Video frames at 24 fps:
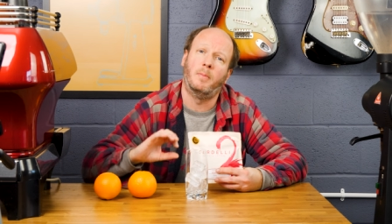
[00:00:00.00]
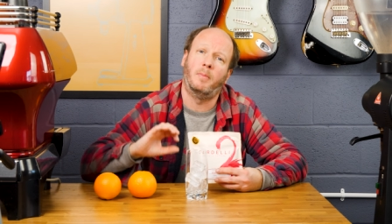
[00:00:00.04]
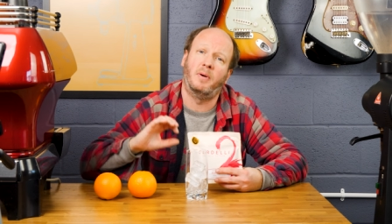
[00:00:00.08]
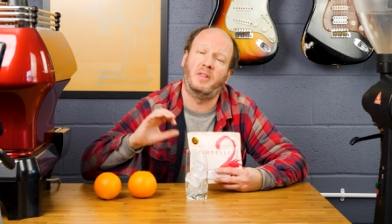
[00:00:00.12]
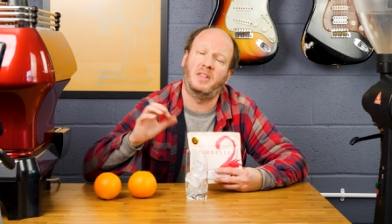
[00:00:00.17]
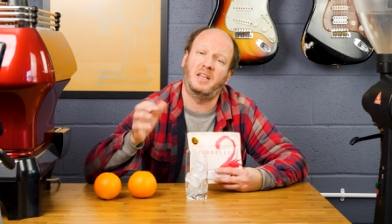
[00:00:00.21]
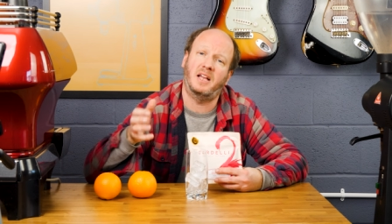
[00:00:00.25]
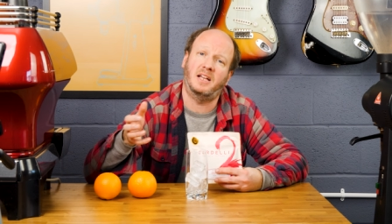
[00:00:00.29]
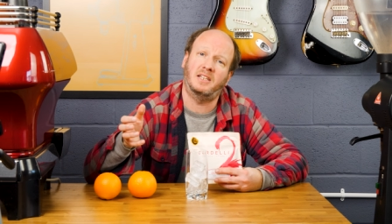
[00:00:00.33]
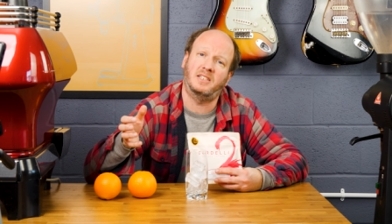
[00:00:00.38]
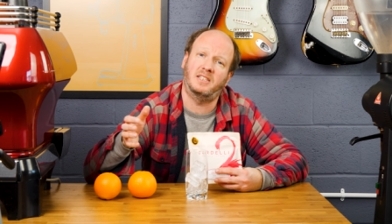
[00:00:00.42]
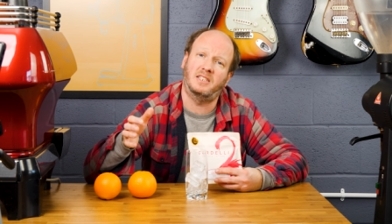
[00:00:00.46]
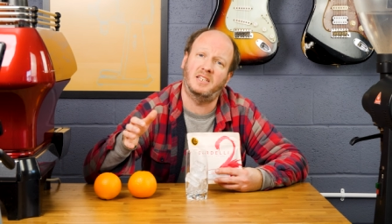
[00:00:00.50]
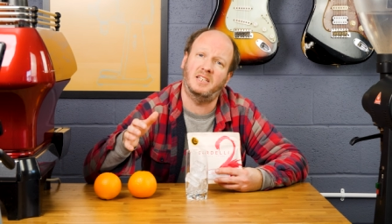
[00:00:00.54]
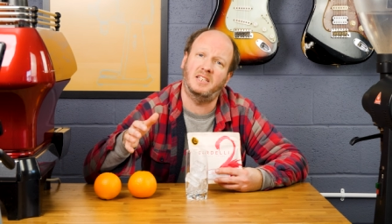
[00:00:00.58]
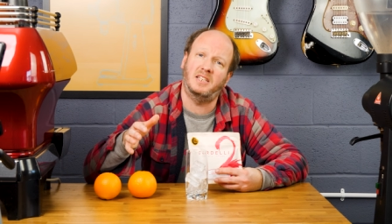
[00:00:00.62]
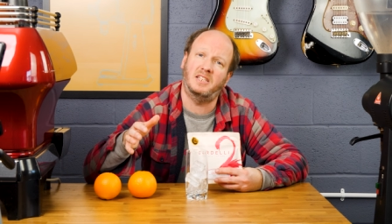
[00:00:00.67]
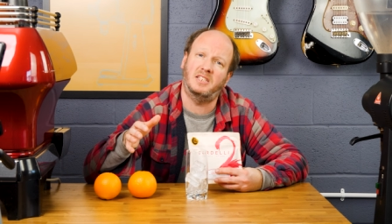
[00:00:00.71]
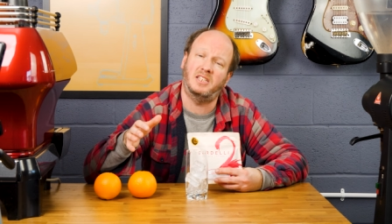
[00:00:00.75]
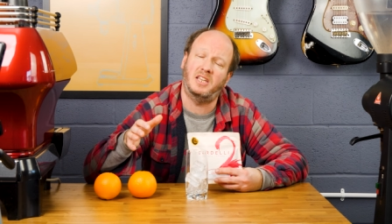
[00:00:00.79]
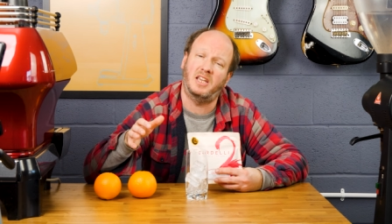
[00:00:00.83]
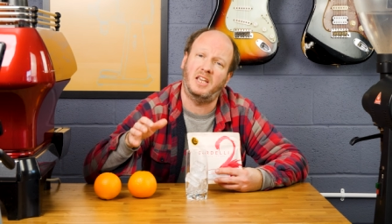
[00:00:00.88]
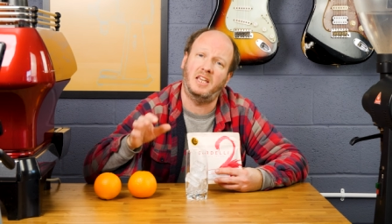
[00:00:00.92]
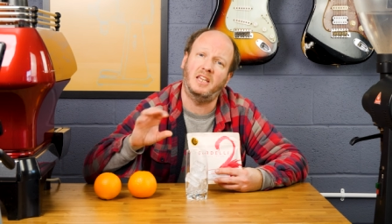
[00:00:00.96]
by the
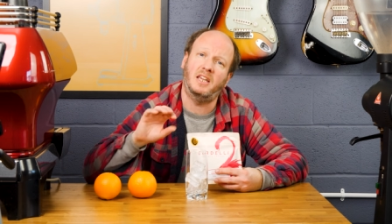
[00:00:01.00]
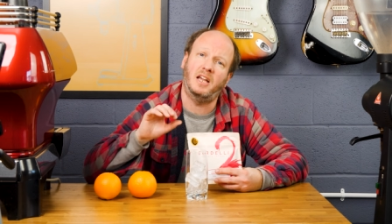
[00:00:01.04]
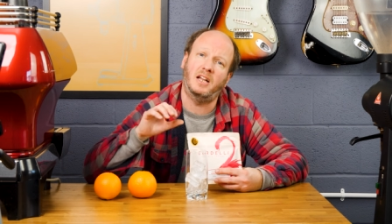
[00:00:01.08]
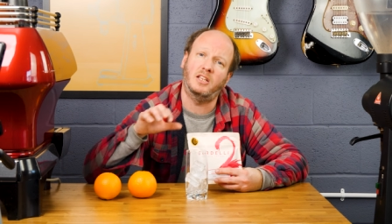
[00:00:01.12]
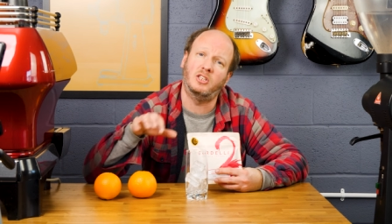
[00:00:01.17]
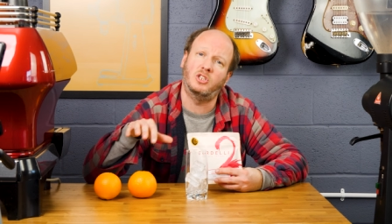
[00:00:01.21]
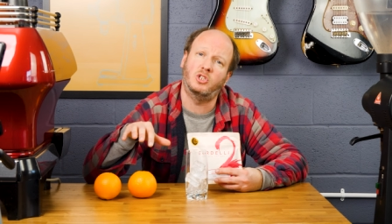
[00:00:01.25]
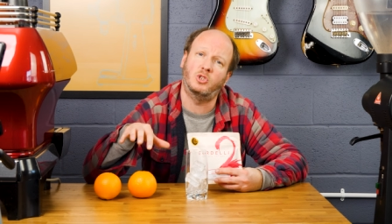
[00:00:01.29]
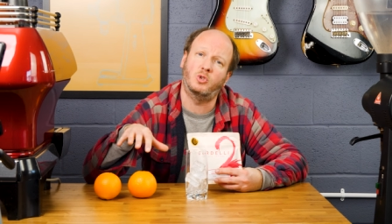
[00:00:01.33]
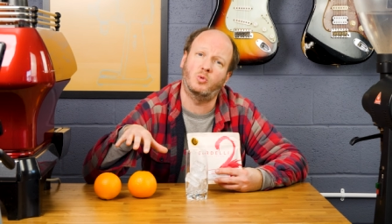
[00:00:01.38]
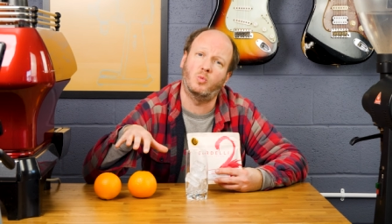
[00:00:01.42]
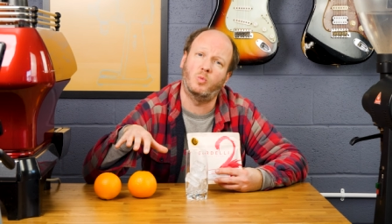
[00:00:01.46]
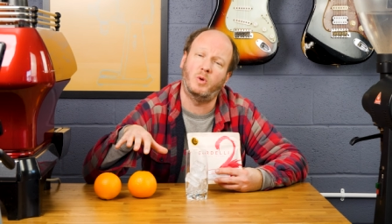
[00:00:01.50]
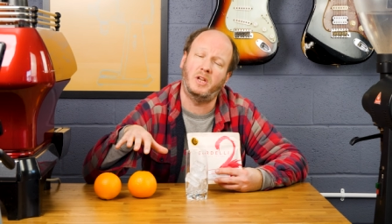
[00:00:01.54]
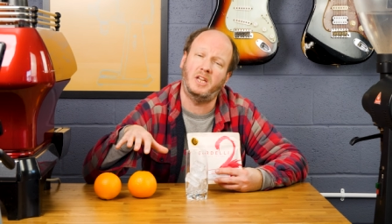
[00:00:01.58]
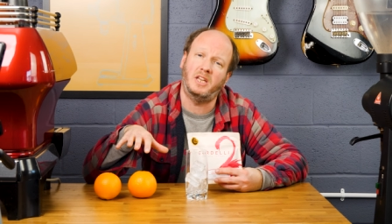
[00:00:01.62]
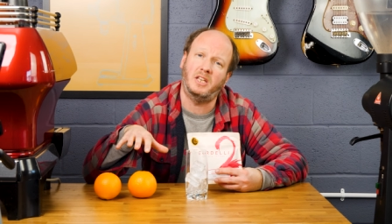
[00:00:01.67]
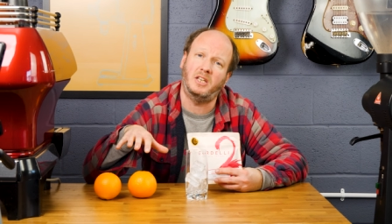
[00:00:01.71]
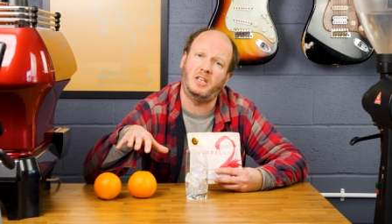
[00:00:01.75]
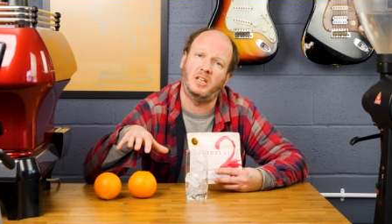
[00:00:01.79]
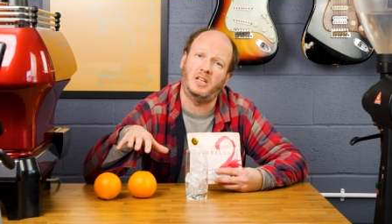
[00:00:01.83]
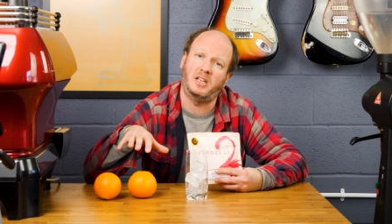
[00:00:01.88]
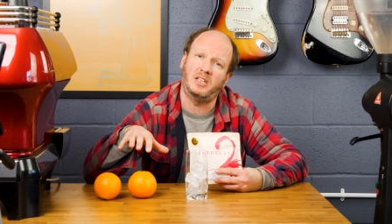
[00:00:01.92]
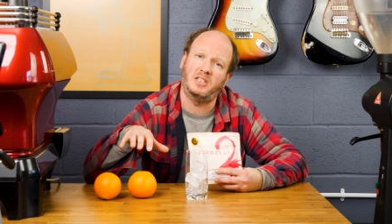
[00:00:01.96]
acidity and
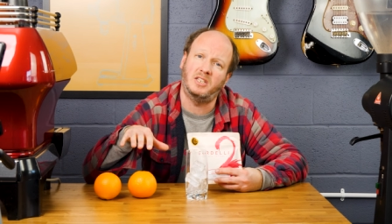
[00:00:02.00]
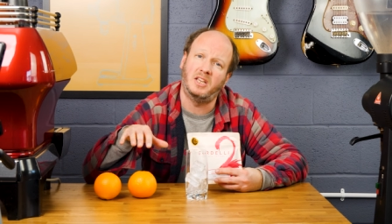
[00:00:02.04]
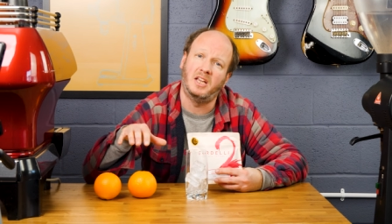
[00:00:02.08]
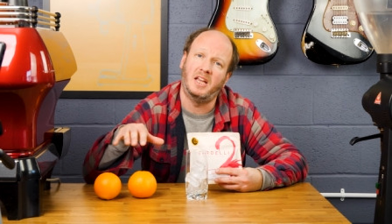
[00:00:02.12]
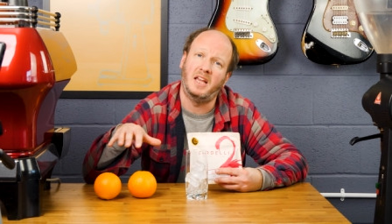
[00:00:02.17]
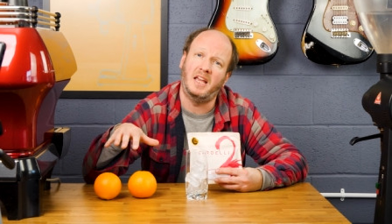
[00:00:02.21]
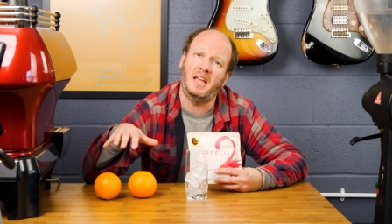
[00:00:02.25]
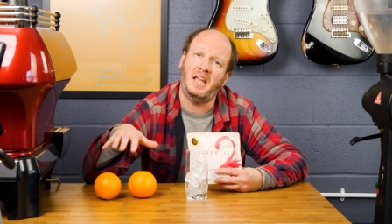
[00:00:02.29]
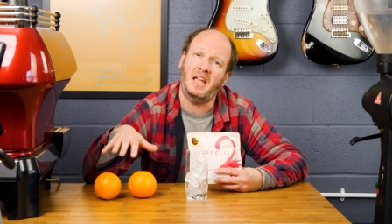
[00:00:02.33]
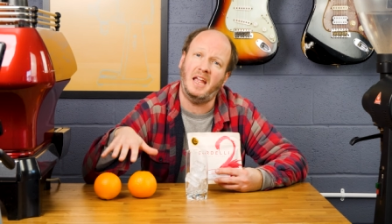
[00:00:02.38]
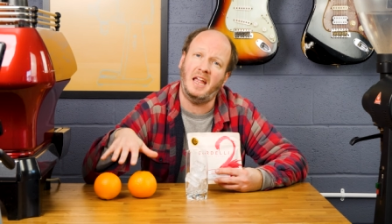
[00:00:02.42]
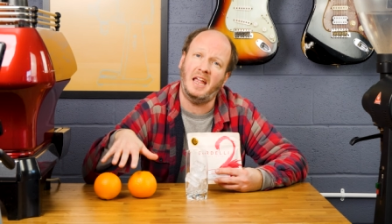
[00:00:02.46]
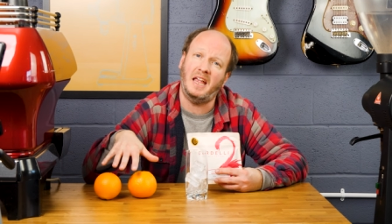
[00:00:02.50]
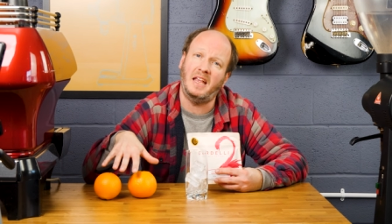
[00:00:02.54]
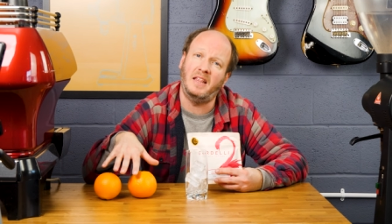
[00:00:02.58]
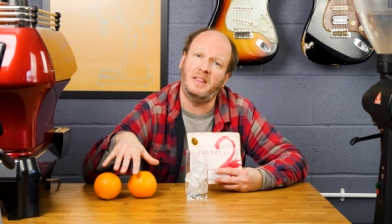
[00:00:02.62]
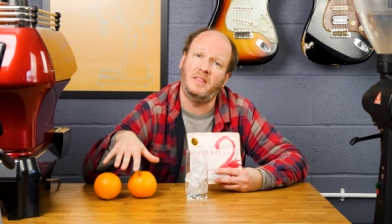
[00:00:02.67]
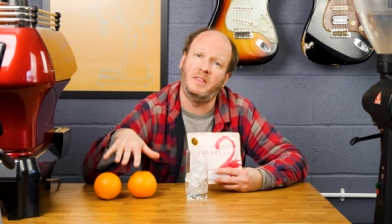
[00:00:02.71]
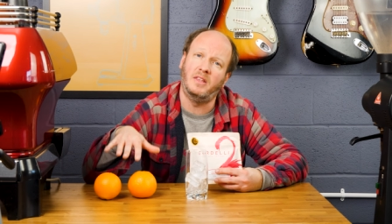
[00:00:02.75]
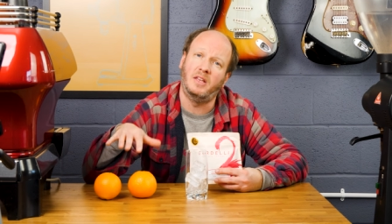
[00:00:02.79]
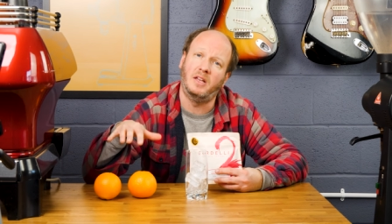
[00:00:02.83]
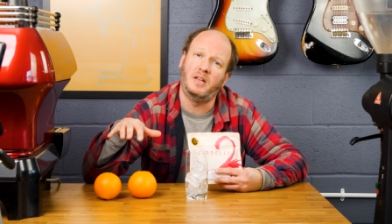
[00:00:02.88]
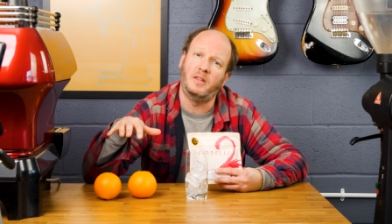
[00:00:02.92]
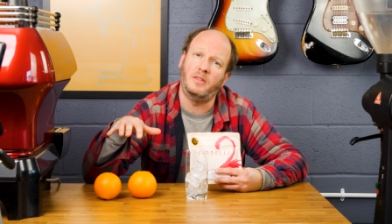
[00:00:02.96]
sweetness
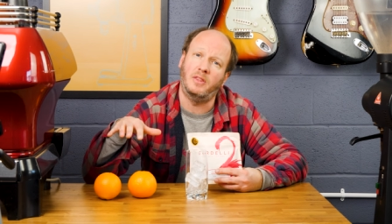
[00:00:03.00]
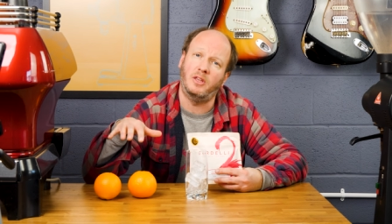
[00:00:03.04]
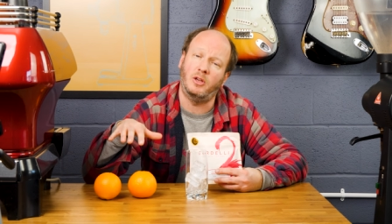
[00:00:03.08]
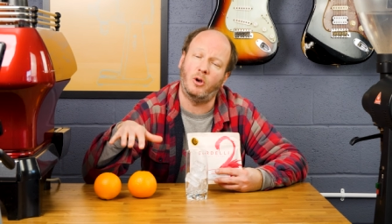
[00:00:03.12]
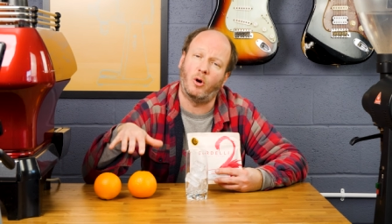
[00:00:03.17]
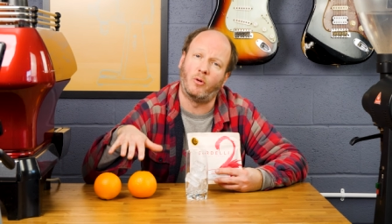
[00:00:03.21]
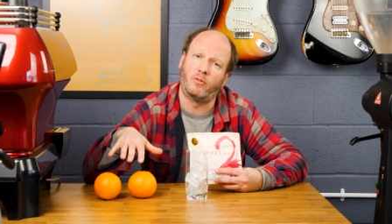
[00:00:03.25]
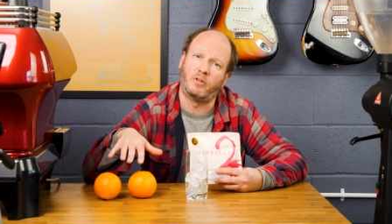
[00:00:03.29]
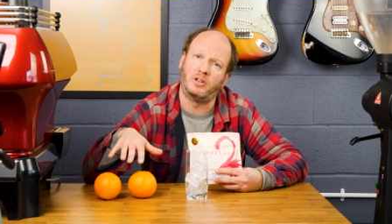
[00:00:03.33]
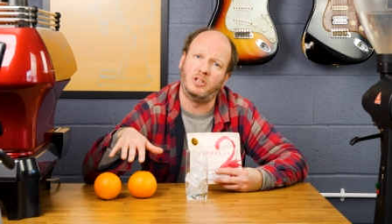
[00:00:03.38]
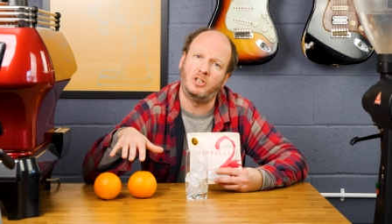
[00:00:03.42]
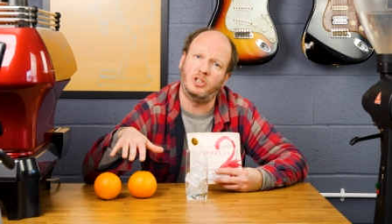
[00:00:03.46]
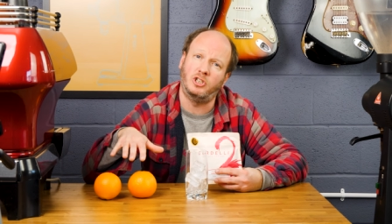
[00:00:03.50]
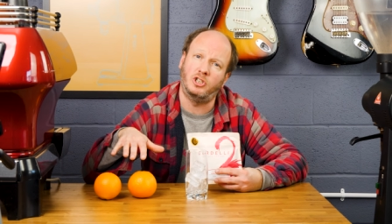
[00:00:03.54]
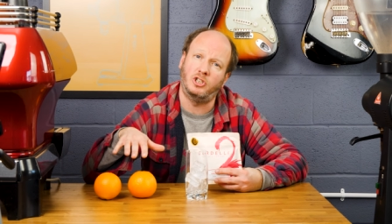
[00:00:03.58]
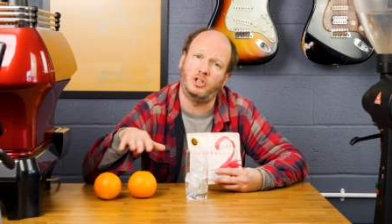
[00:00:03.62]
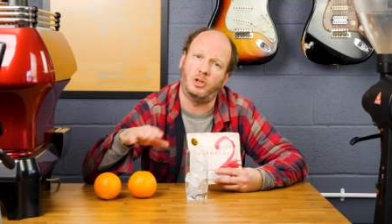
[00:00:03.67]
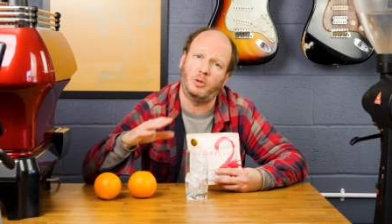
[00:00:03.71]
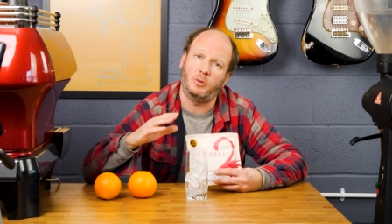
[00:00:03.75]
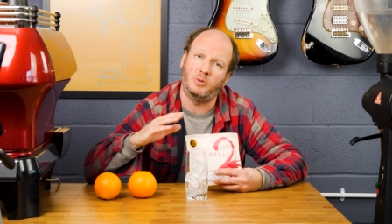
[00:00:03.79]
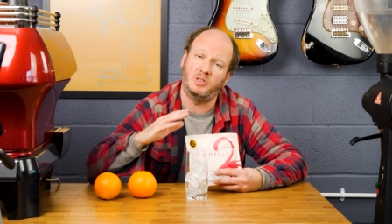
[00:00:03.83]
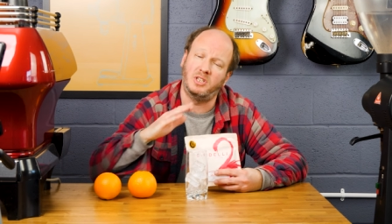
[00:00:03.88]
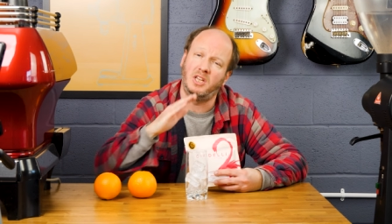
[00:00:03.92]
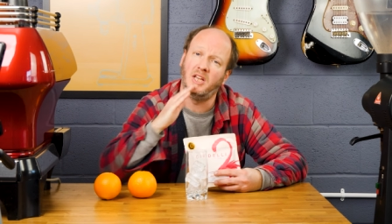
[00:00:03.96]
in the orange
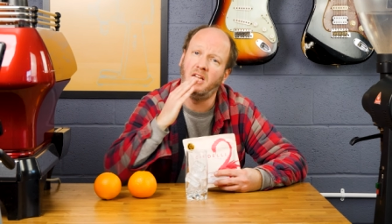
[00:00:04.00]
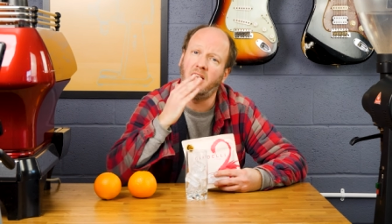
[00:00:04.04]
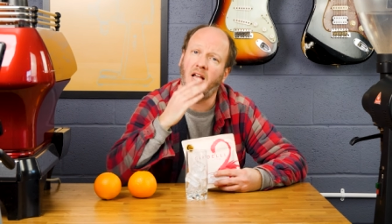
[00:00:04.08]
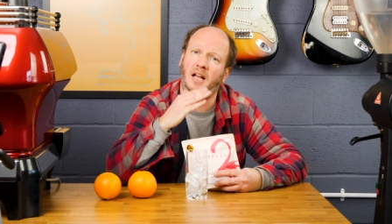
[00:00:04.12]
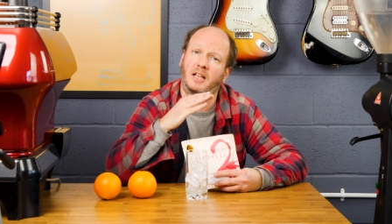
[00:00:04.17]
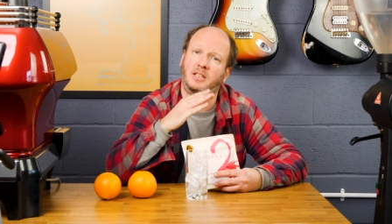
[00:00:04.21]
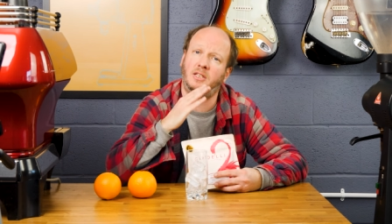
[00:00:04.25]
juice.